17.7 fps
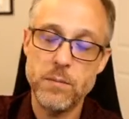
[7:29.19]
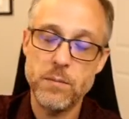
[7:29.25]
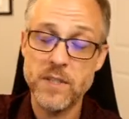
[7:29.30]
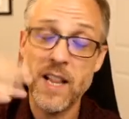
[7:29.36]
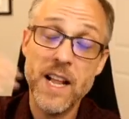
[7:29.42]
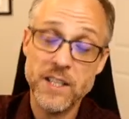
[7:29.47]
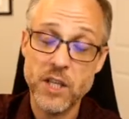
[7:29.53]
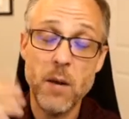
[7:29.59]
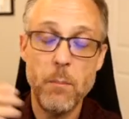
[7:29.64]
/
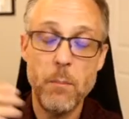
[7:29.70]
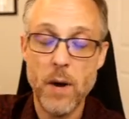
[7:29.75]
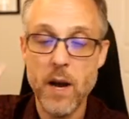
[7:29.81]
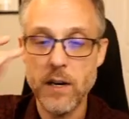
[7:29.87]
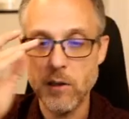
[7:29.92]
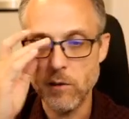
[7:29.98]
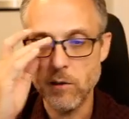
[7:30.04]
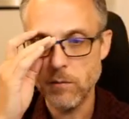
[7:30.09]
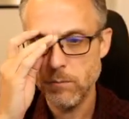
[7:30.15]

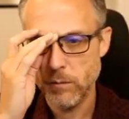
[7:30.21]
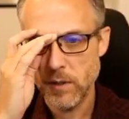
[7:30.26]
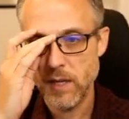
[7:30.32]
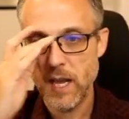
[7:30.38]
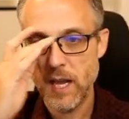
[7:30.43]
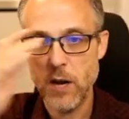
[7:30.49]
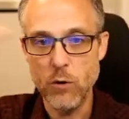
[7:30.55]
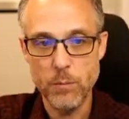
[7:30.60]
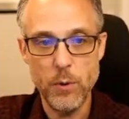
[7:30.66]
combiner
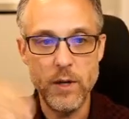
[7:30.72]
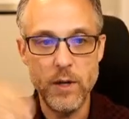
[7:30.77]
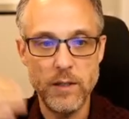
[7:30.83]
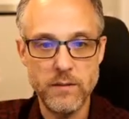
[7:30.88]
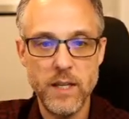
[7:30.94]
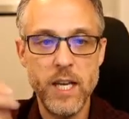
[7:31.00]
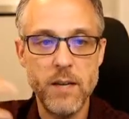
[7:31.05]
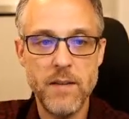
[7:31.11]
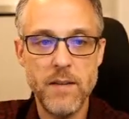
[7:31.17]

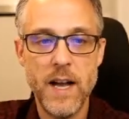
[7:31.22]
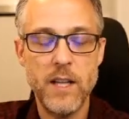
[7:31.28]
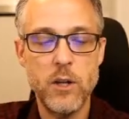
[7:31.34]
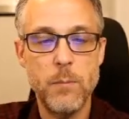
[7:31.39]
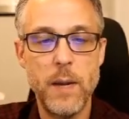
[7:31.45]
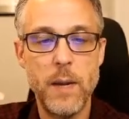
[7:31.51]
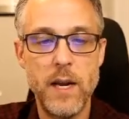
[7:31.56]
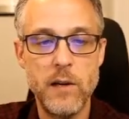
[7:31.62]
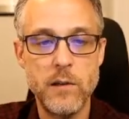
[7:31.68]
output key value
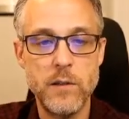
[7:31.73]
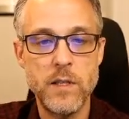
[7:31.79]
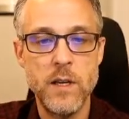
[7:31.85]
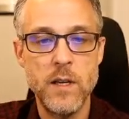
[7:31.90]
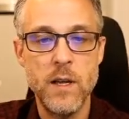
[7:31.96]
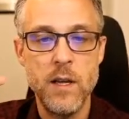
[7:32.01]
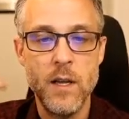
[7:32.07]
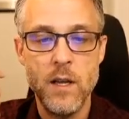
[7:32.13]
pairs,